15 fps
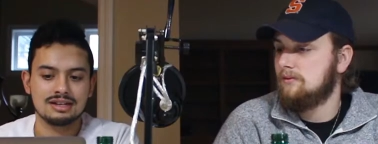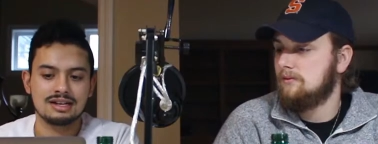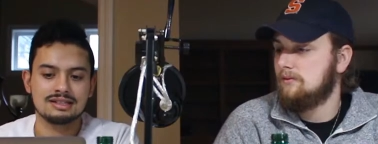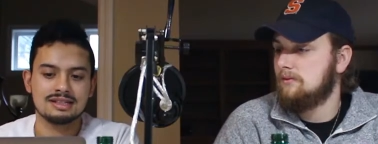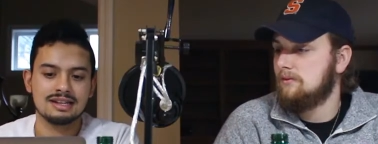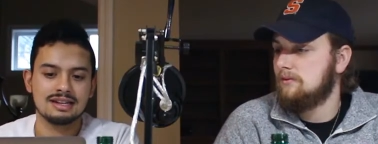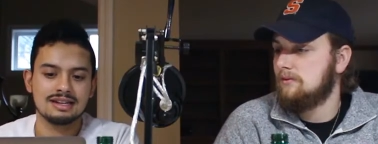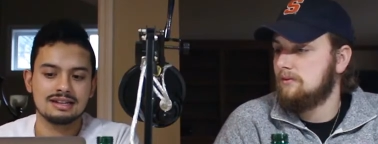
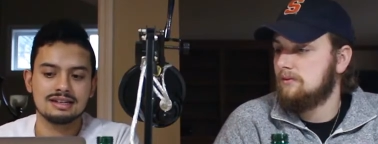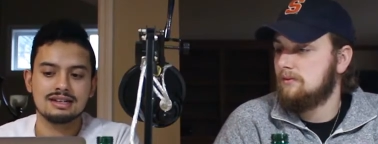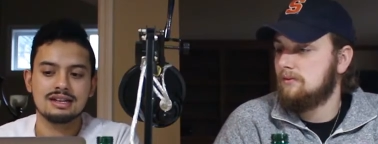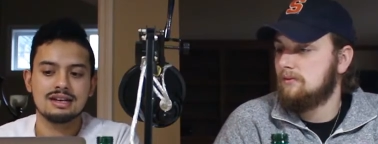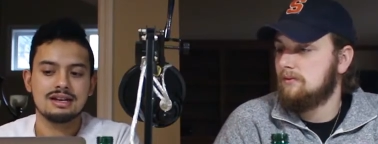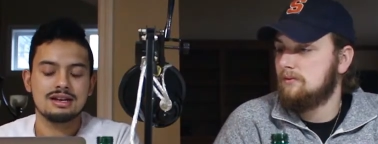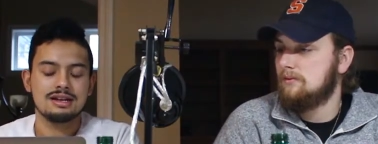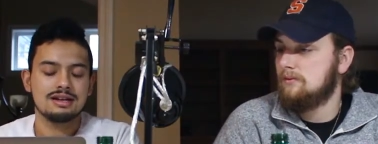Speaker 1: Isaiah
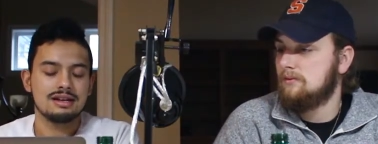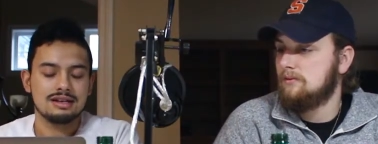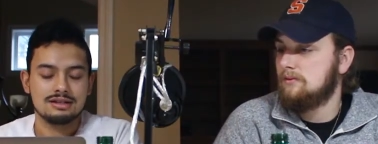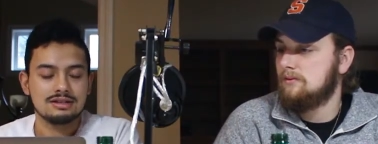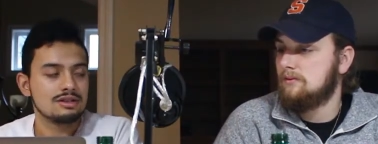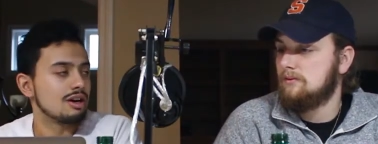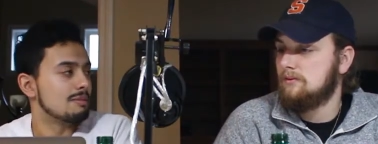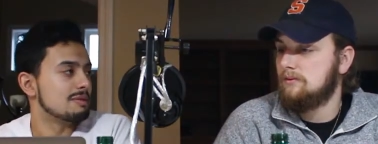
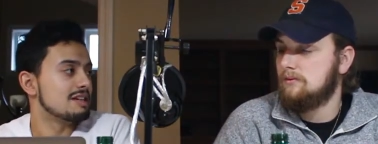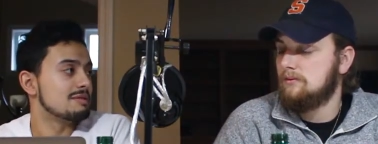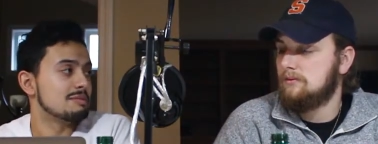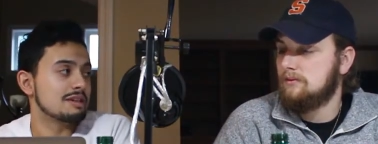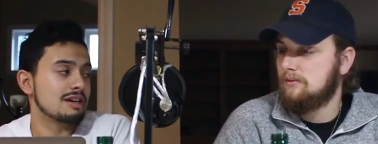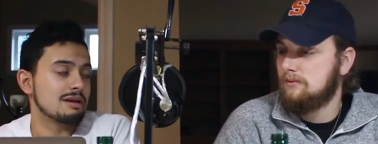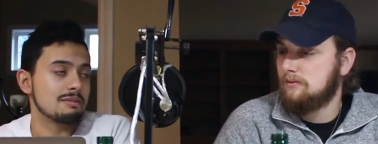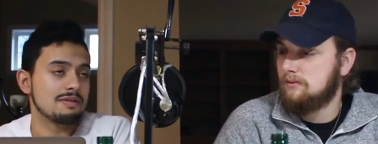Thomas has
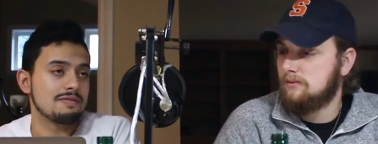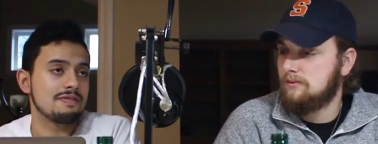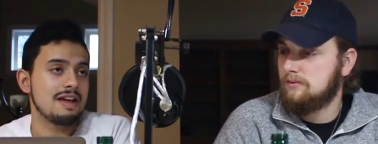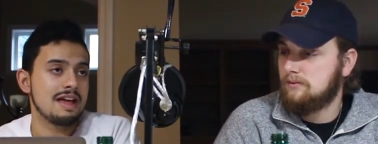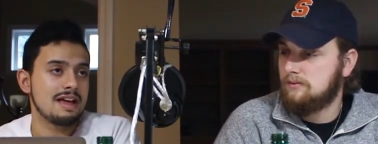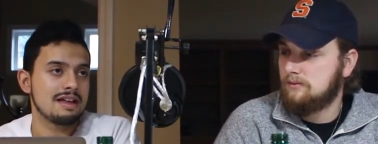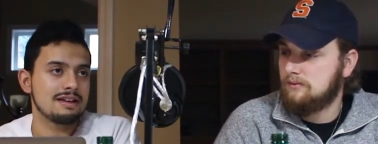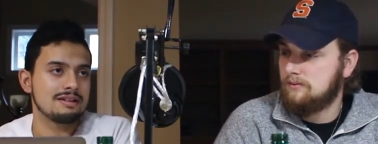become a
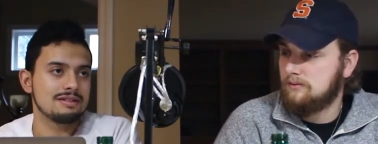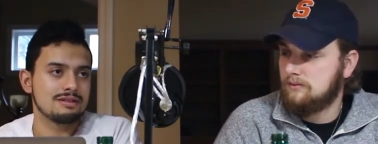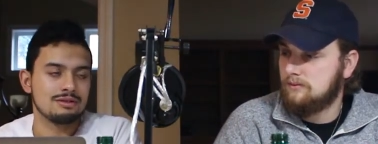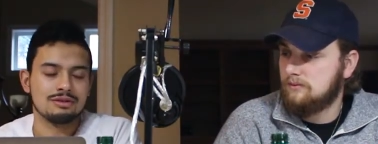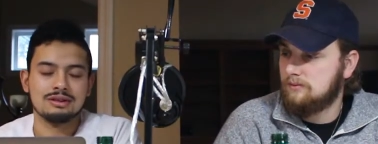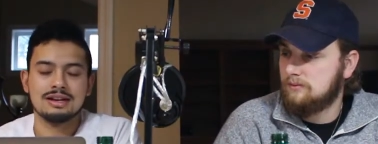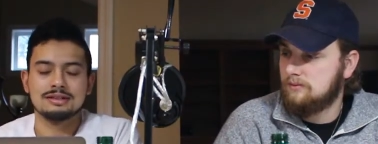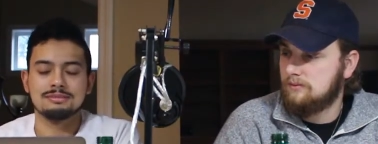fan
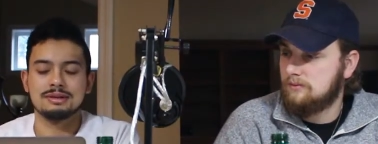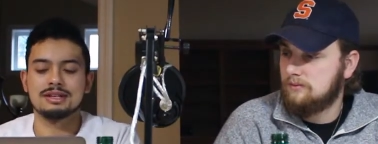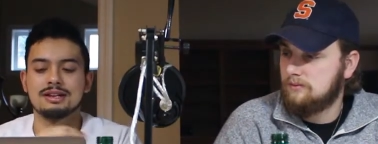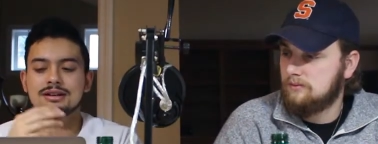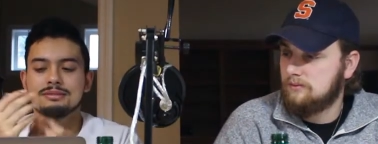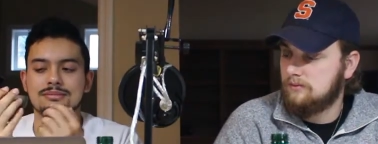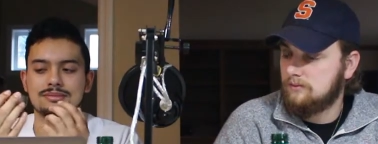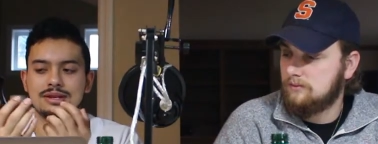or has
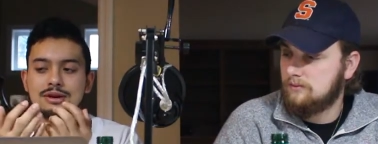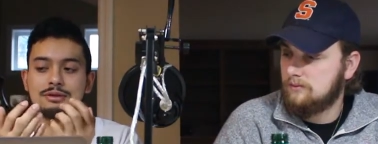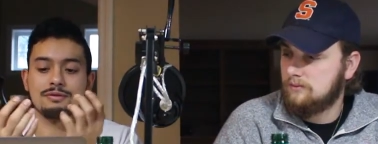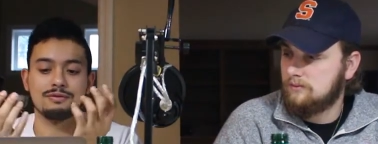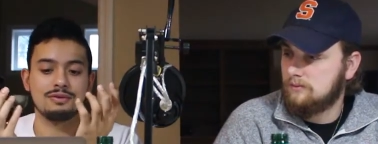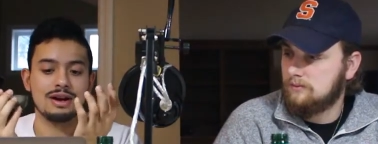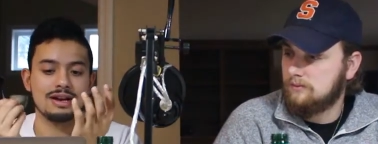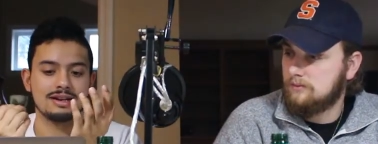become, you know,
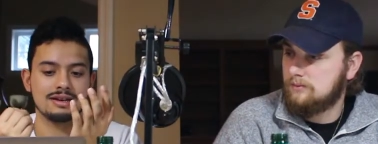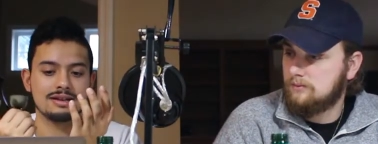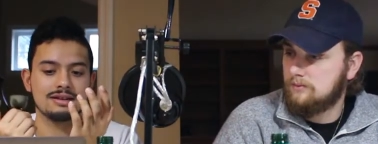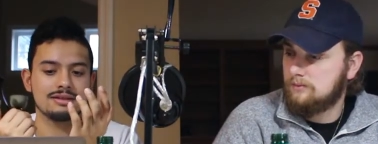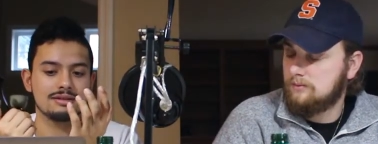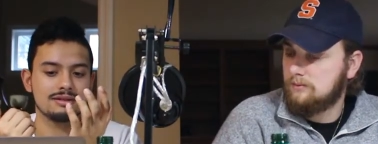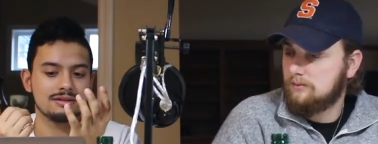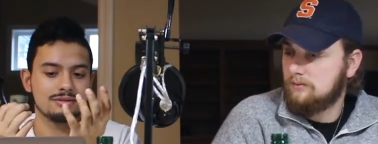friended
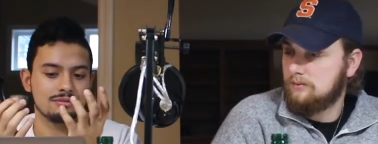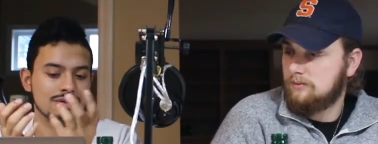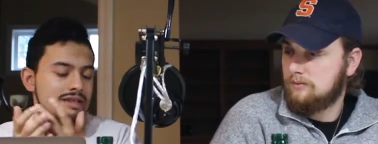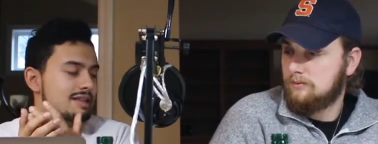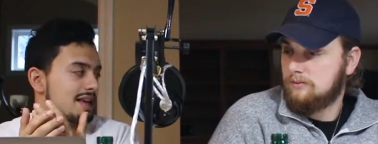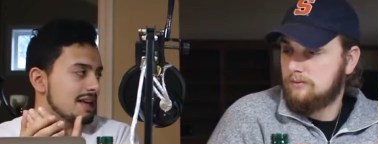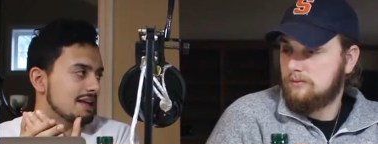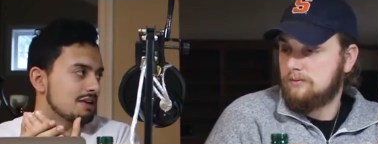with
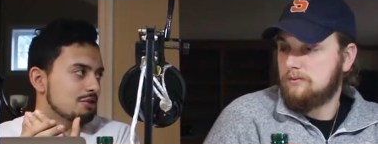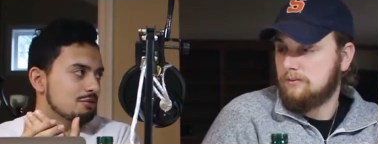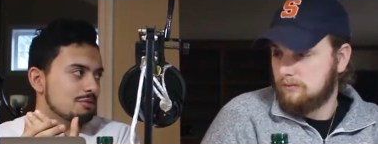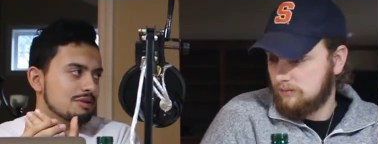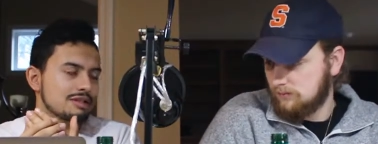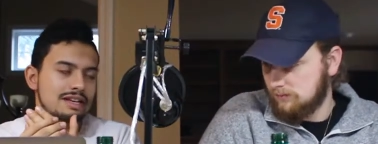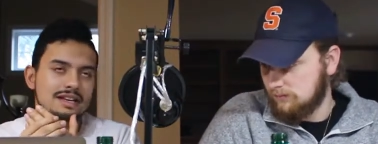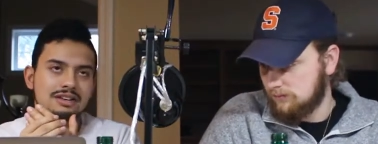Dan
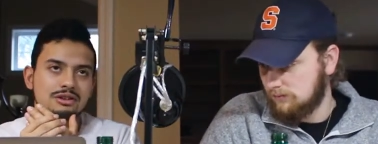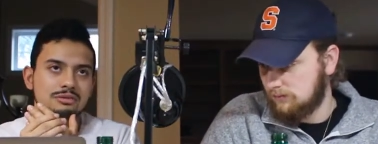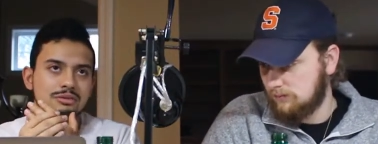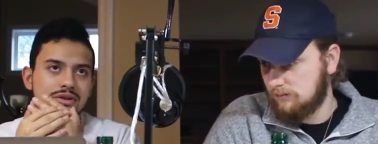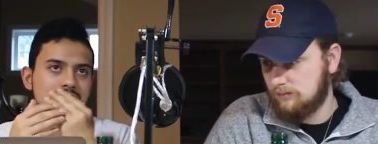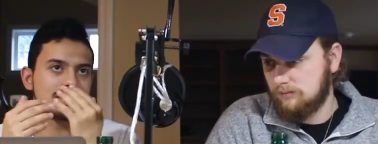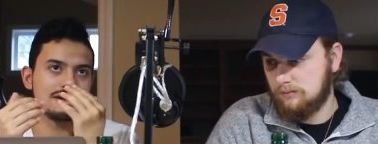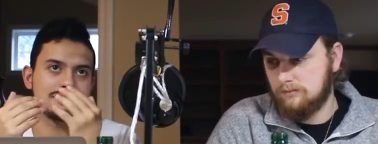Gilbert. Dan mm-hmm. Gilbert
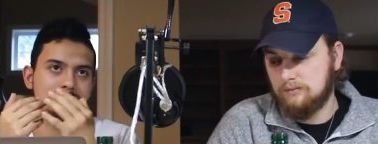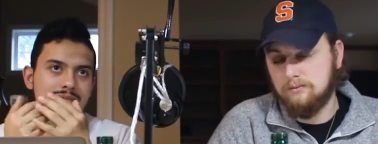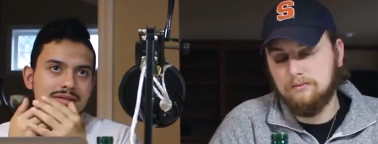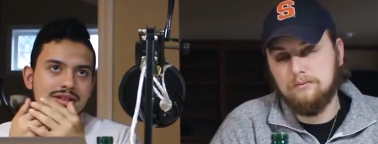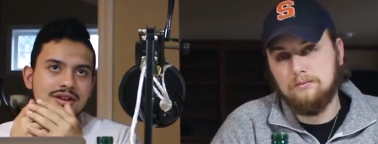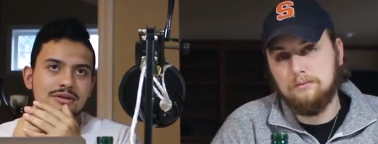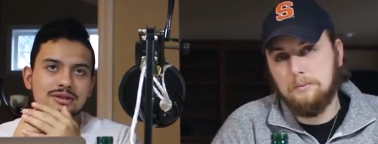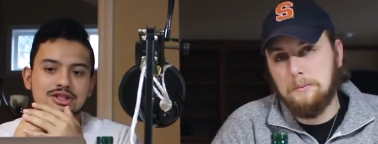and them,
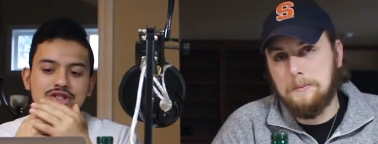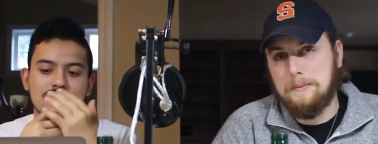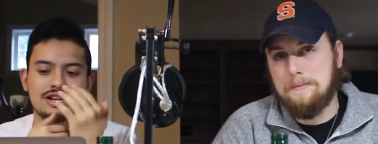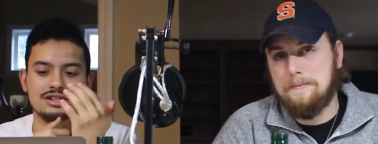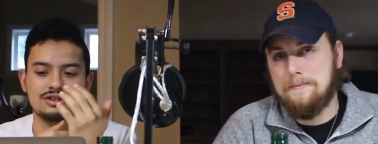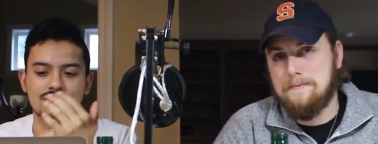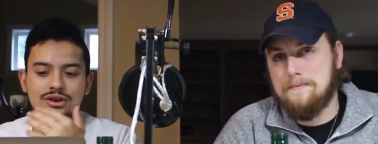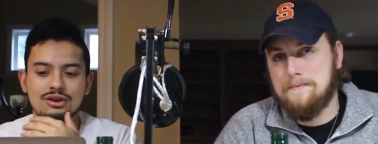you know,
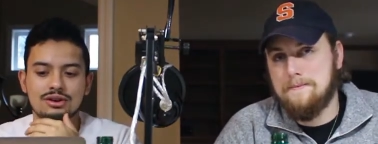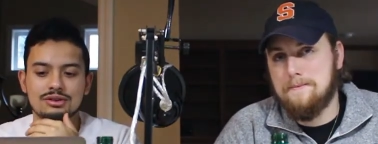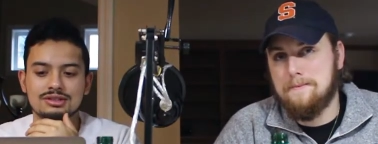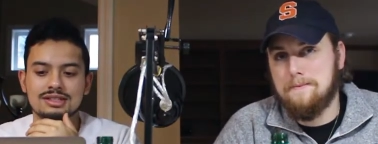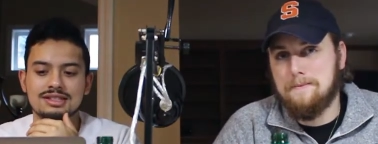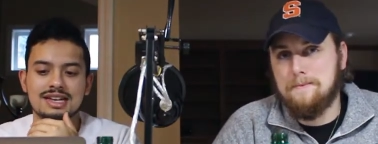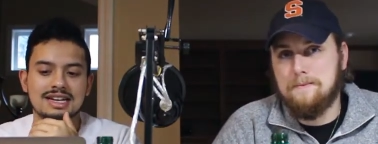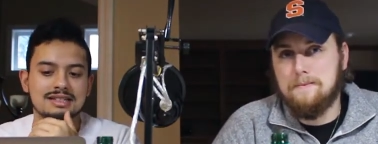exchange calls
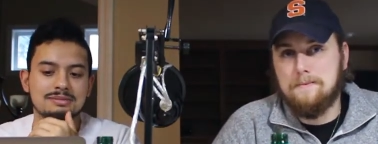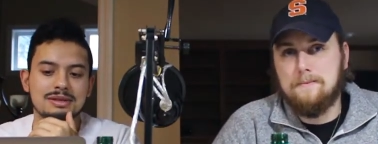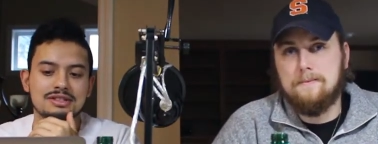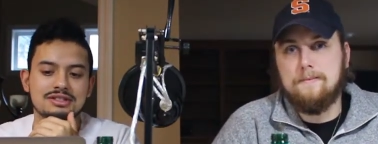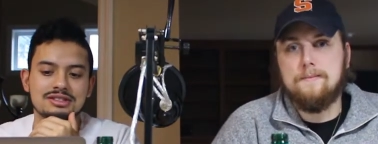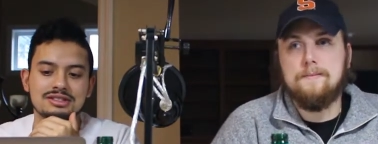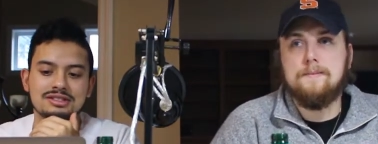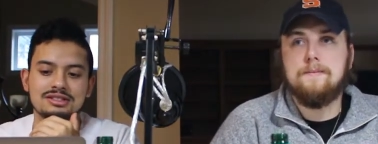and text
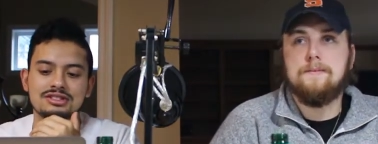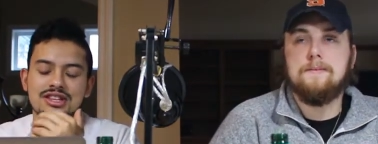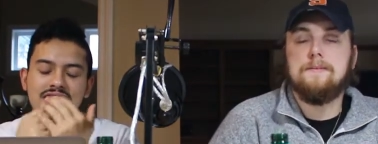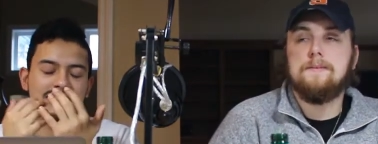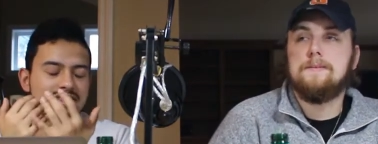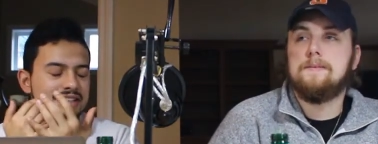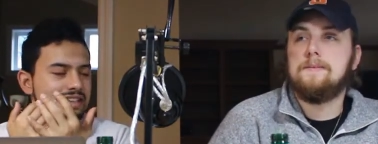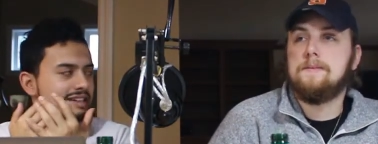messages
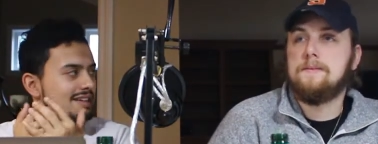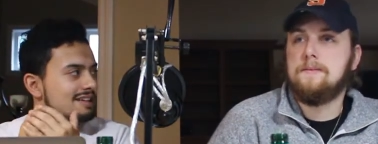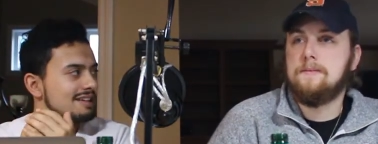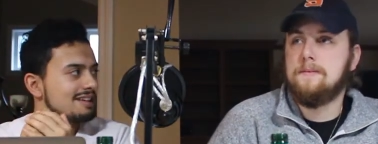daily.